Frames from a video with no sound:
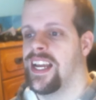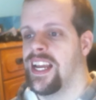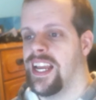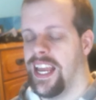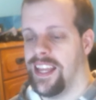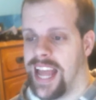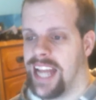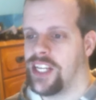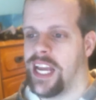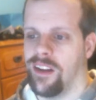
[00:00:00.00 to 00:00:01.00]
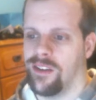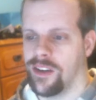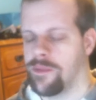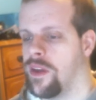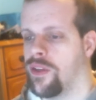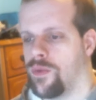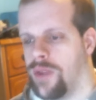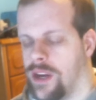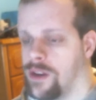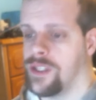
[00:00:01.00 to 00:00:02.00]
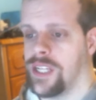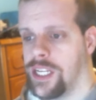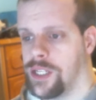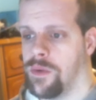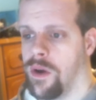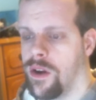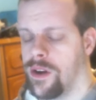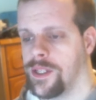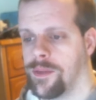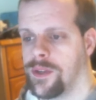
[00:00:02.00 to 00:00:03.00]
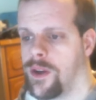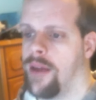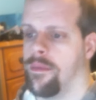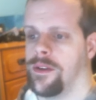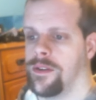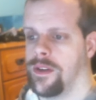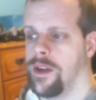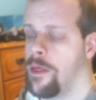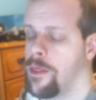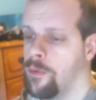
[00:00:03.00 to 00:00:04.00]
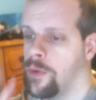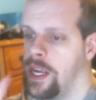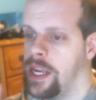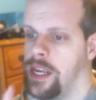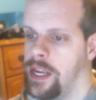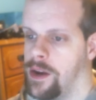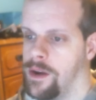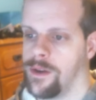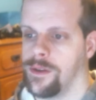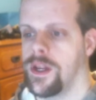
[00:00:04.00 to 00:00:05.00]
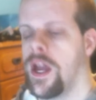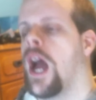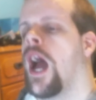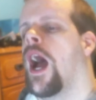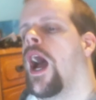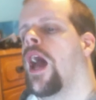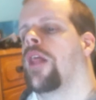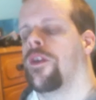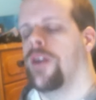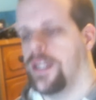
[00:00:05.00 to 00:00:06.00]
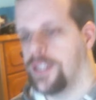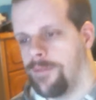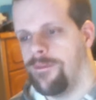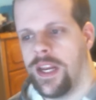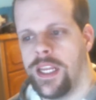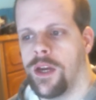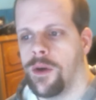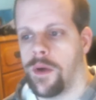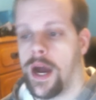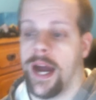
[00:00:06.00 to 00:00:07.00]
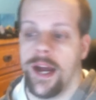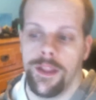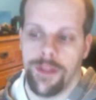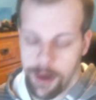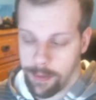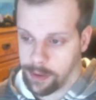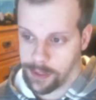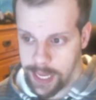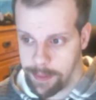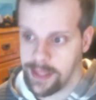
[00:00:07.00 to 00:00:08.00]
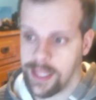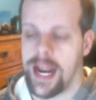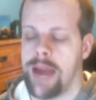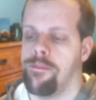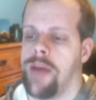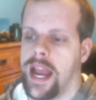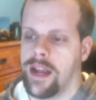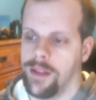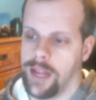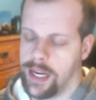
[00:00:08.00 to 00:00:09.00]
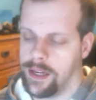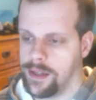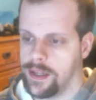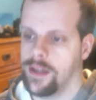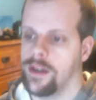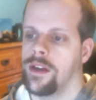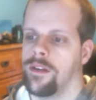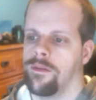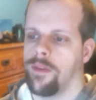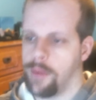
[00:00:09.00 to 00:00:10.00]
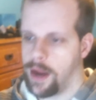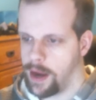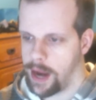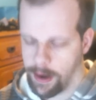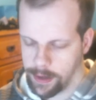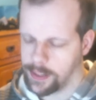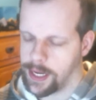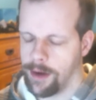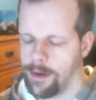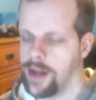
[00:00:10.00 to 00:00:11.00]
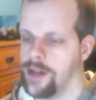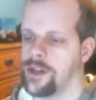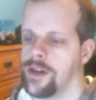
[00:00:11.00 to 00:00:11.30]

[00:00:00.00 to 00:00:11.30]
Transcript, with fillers: And that channel took me three years to get to 100 subscribers. Three years. There is a video on Thunder Pulse Gaming that I backlinked from Eric the Tater